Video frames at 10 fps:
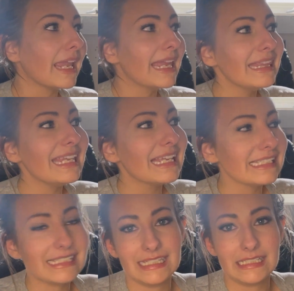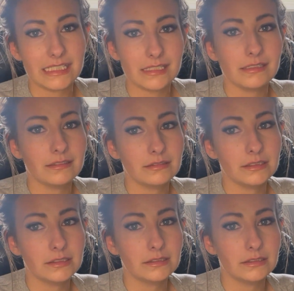In the instance
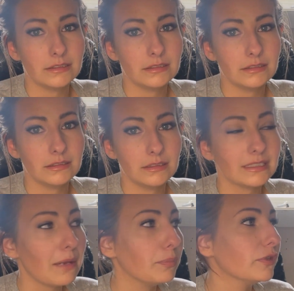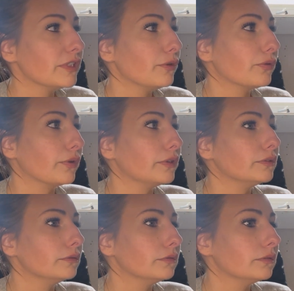that pulls you through,
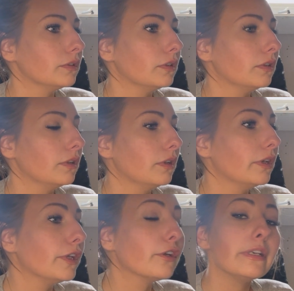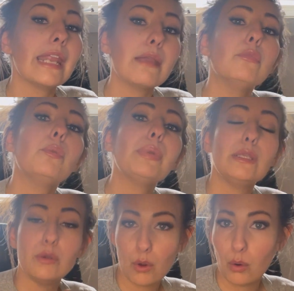your name will be
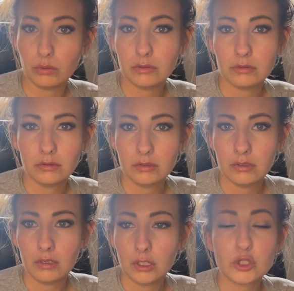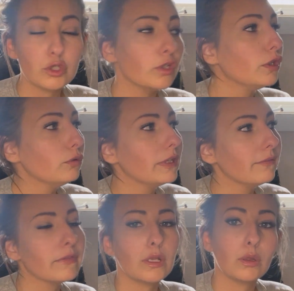known should you
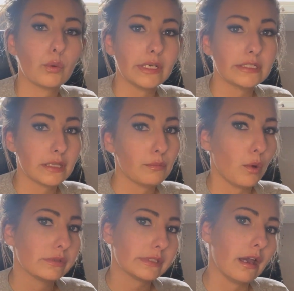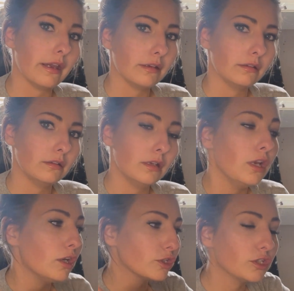give the glory to the Most High.
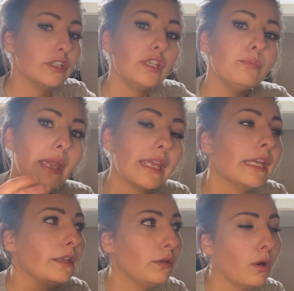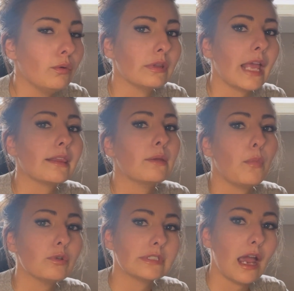Should you make it known that the
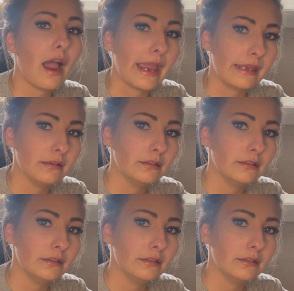Most High